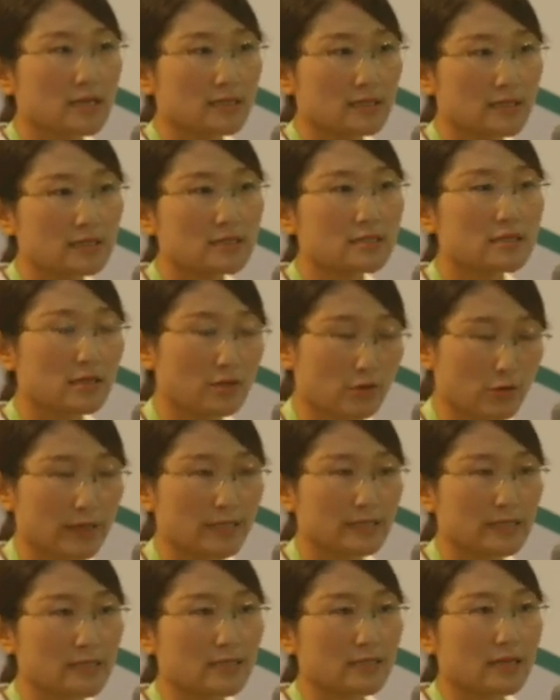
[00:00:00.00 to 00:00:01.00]
this
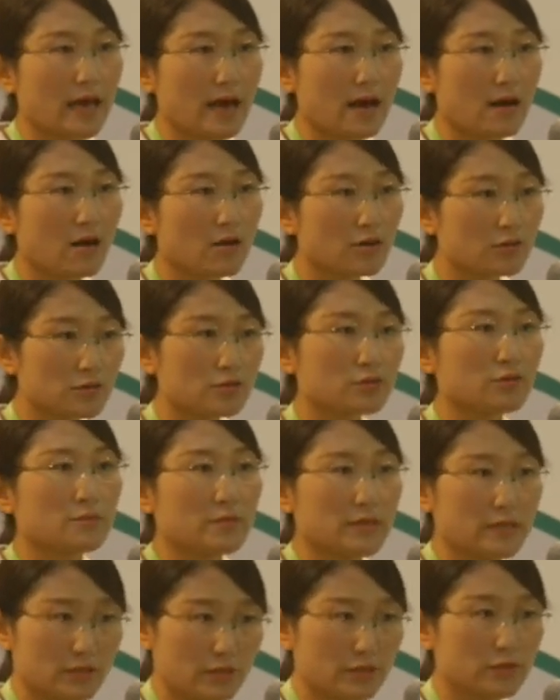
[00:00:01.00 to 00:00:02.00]
ingredient can also
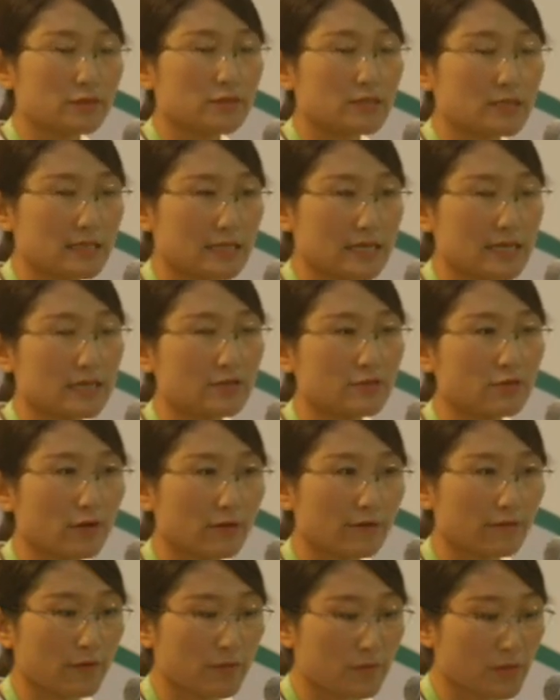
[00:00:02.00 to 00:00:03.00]
be used in
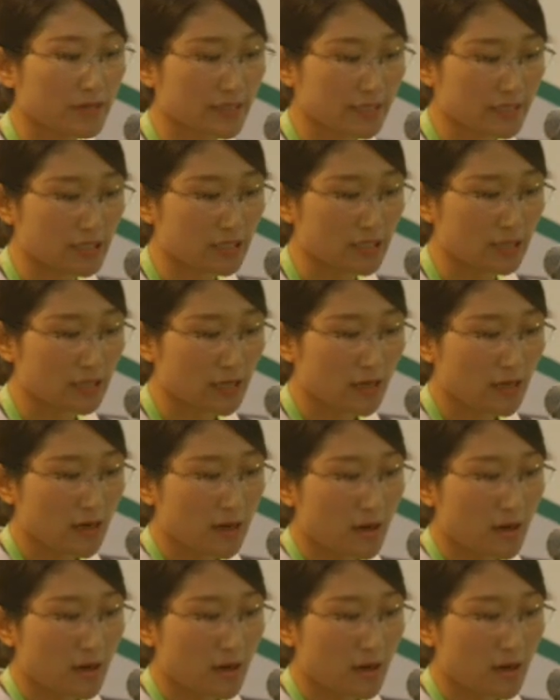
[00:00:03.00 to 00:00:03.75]
your formulation.